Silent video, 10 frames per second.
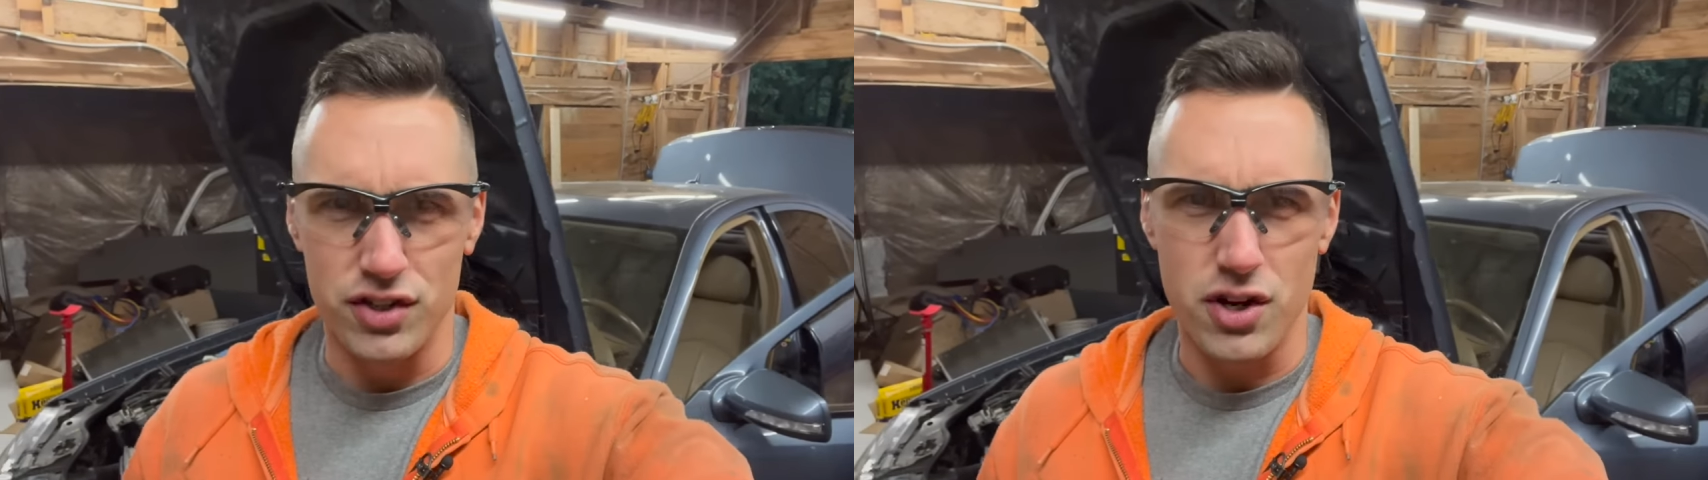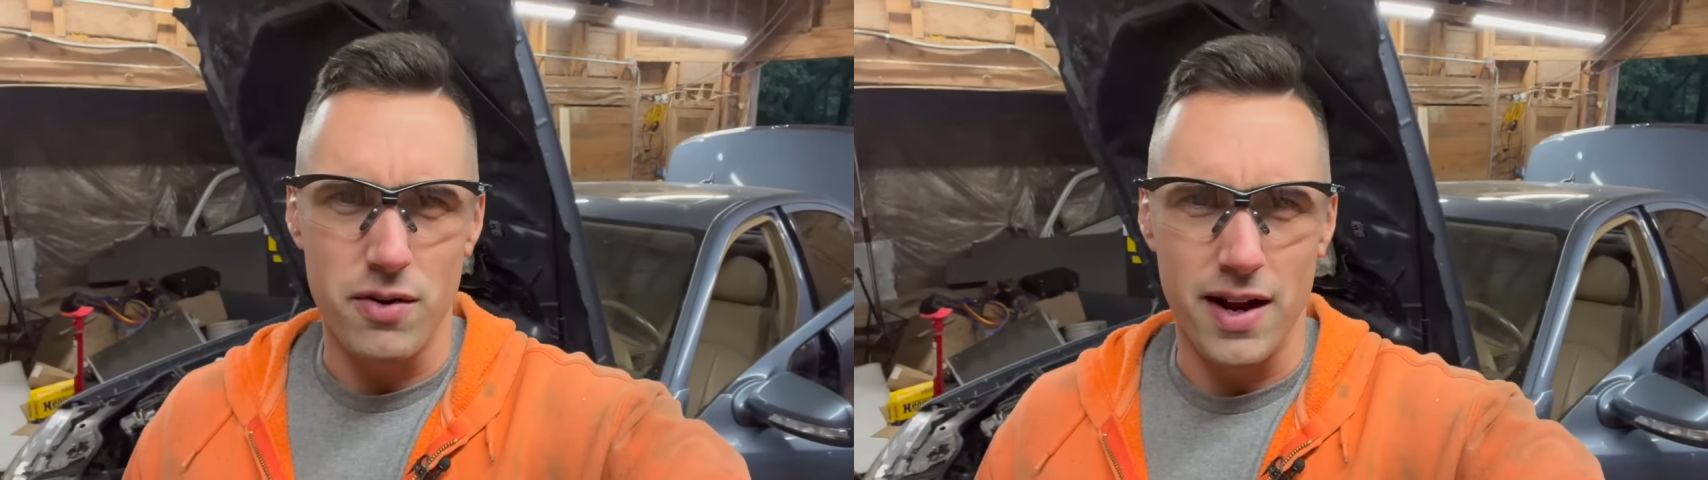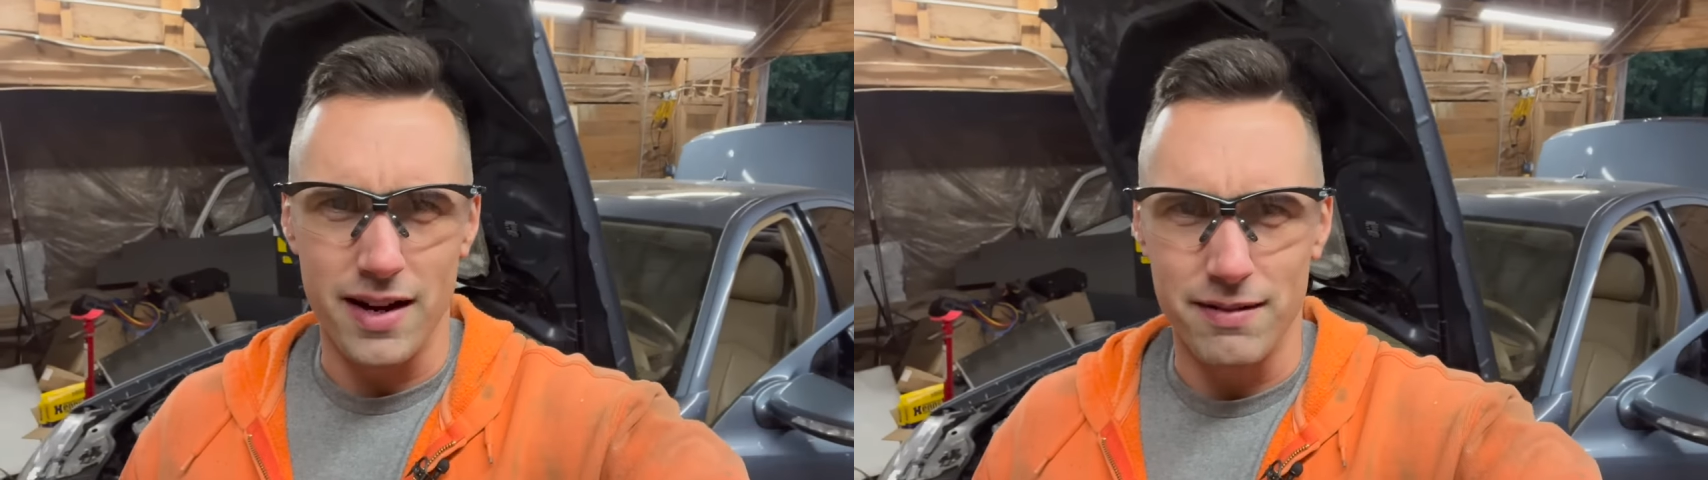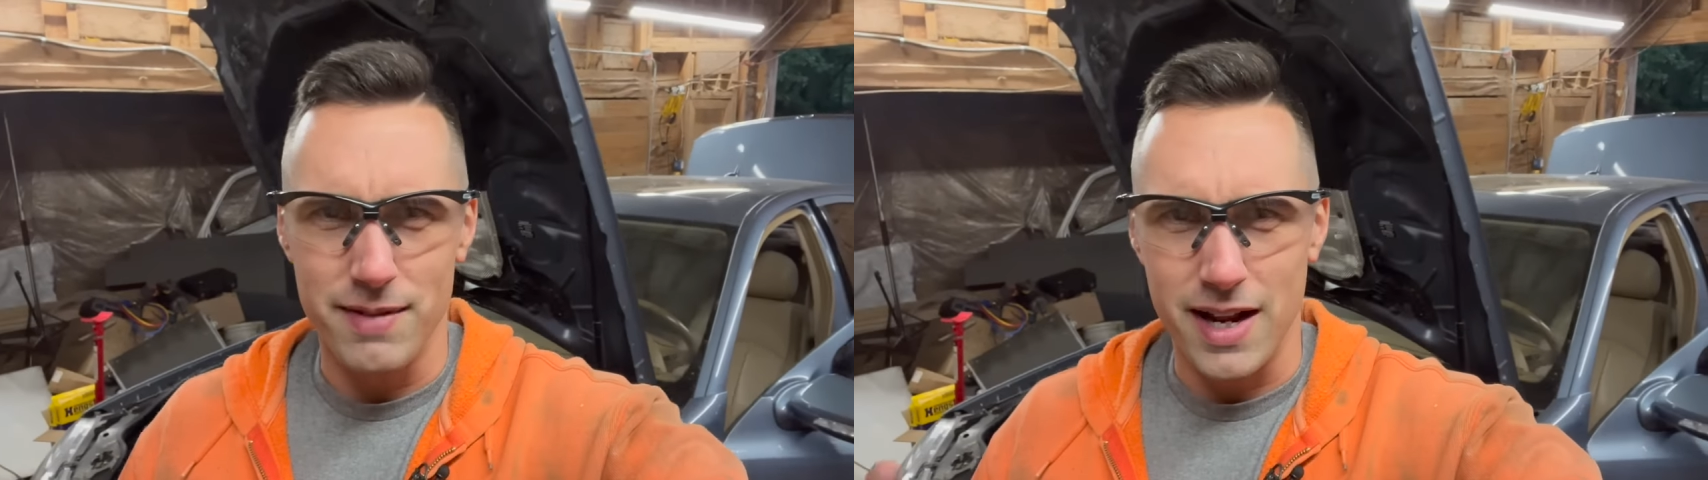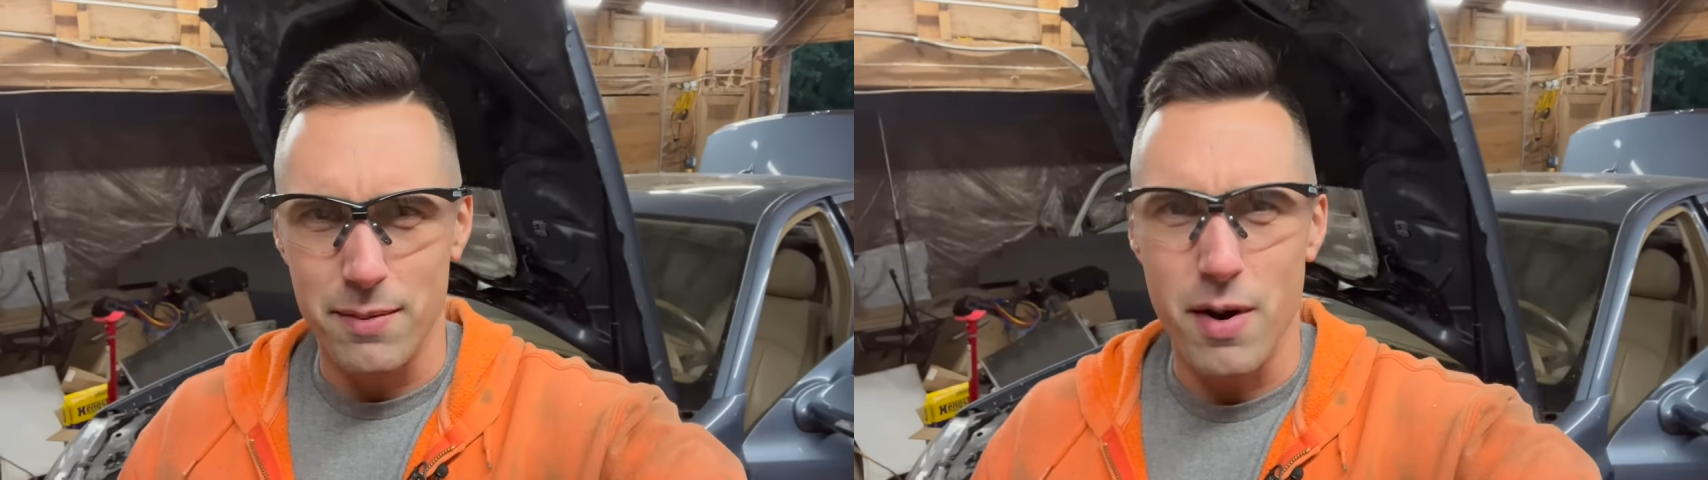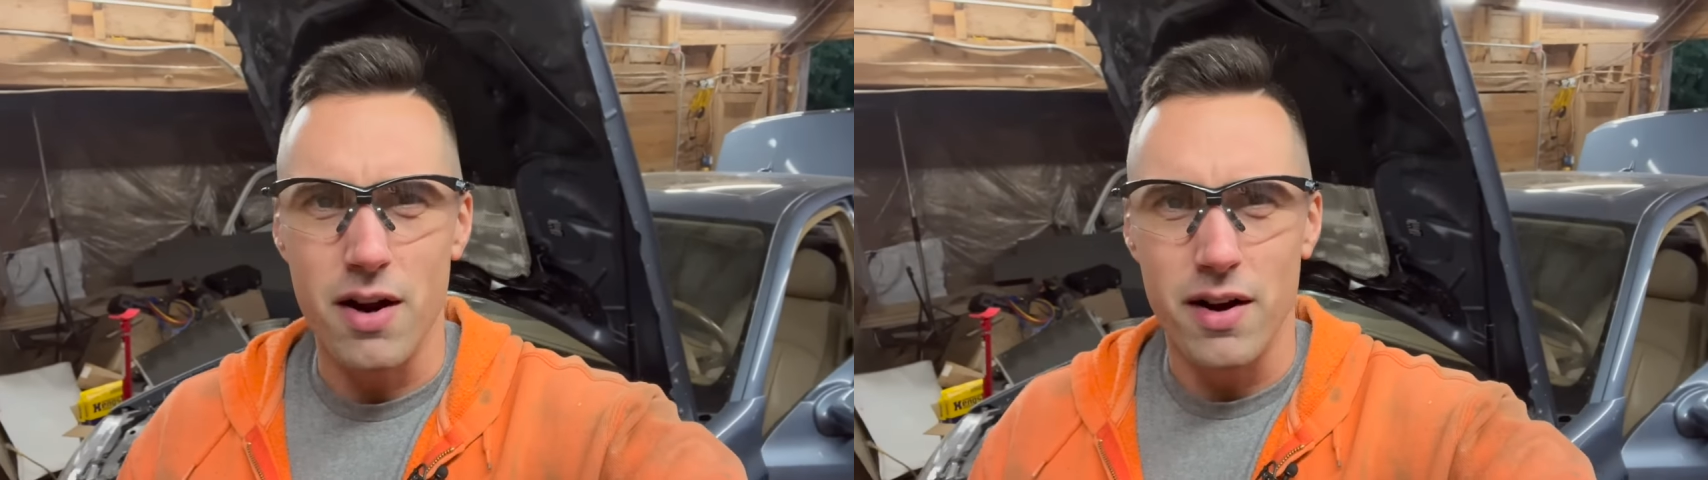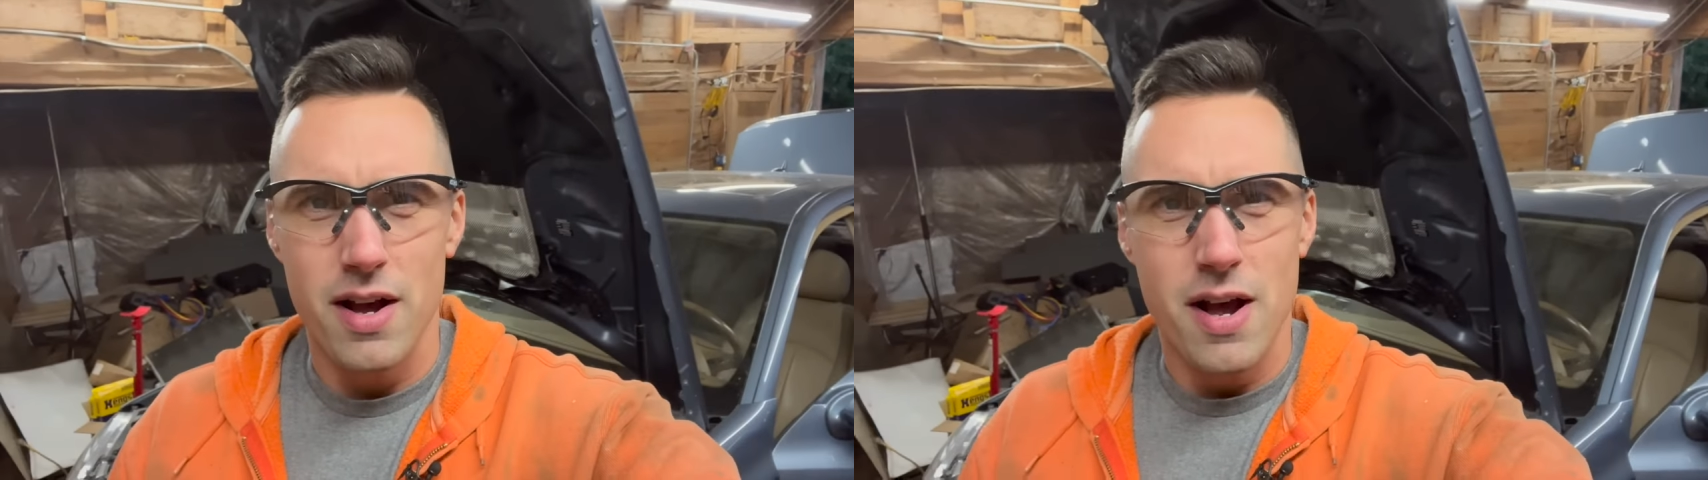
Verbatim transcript: So I gotta take it apart,